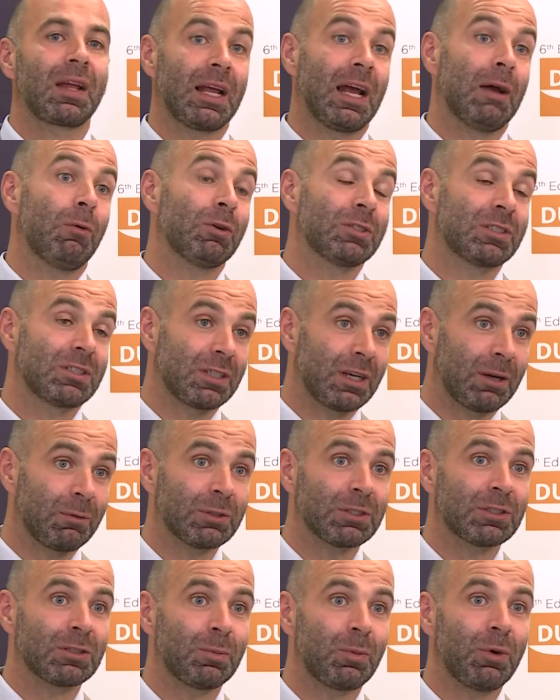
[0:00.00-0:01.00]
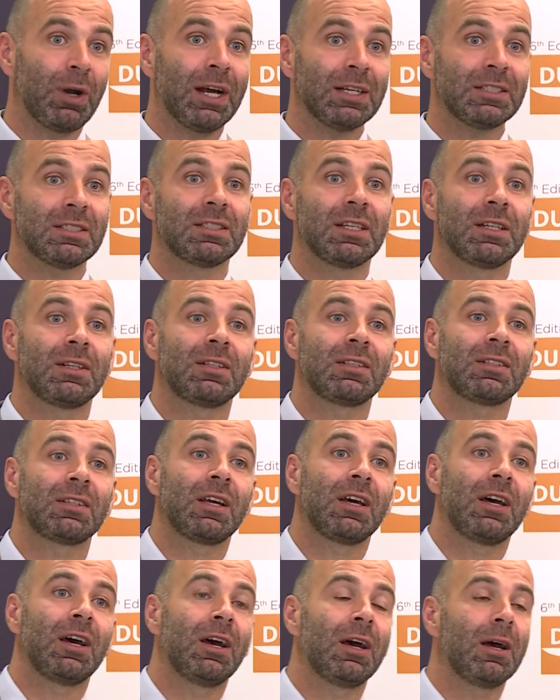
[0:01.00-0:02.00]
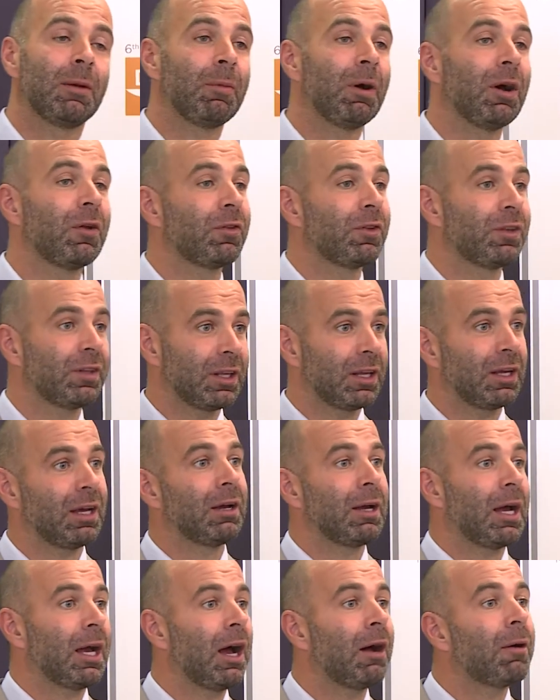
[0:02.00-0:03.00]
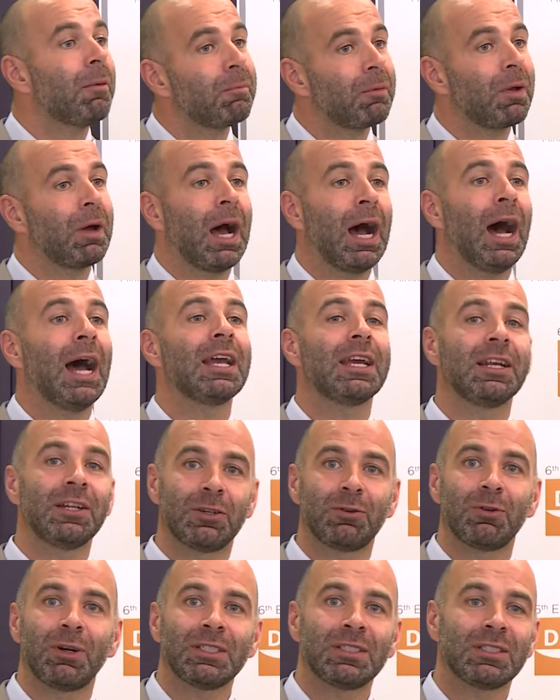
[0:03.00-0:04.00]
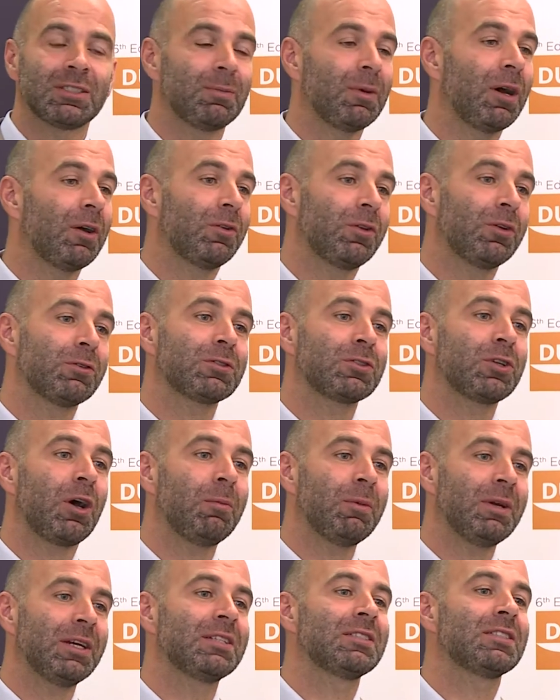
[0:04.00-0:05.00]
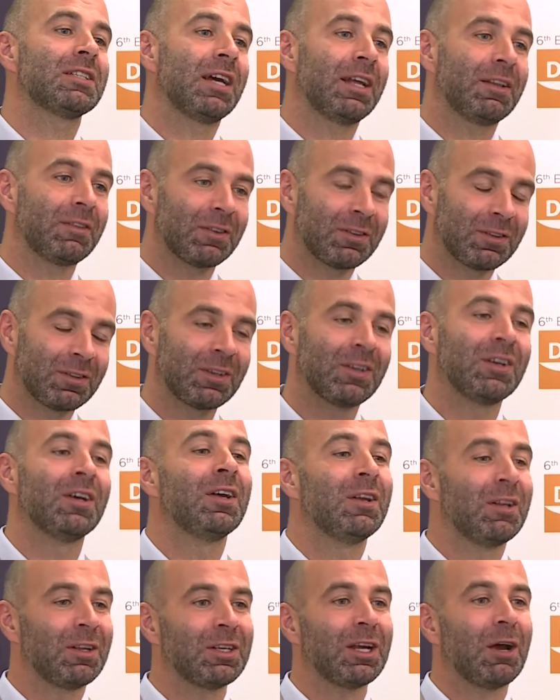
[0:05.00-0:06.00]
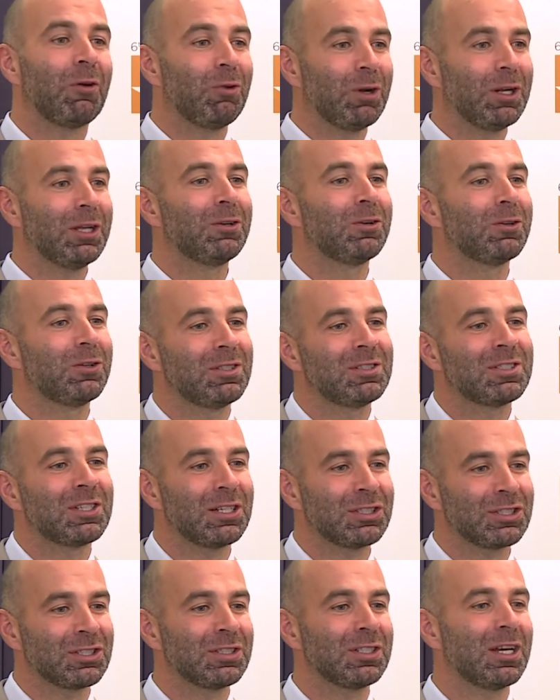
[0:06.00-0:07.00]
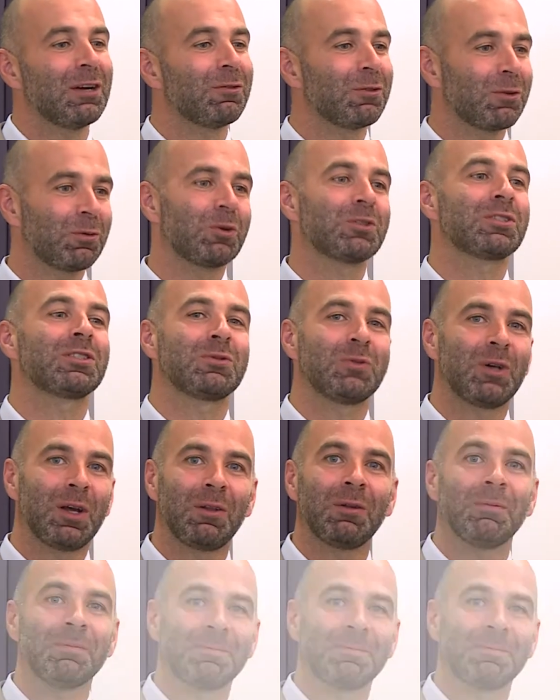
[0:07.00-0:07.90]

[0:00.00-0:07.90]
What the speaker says: I was surprised that about the high interest about those topics, and yeah, really good discussions afterwards as well.